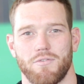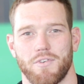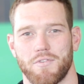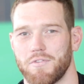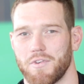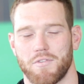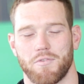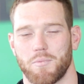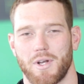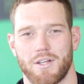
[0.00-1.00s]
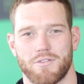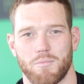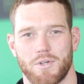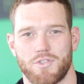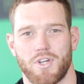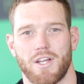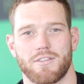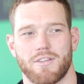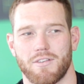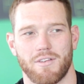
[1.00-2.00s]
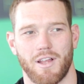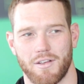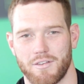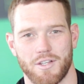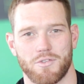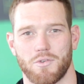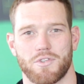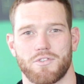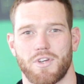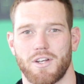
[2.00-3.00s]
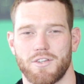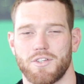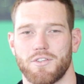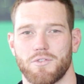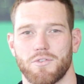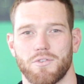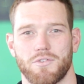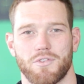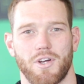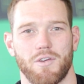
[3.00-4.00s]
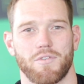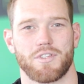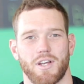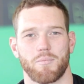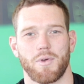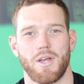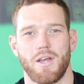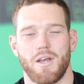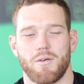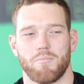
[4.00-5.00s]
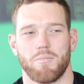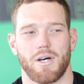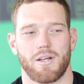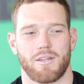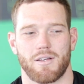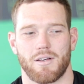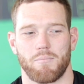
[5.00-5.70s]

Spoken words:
50-50 for me. That's too much chance. And like there's also strategy to the overtime, but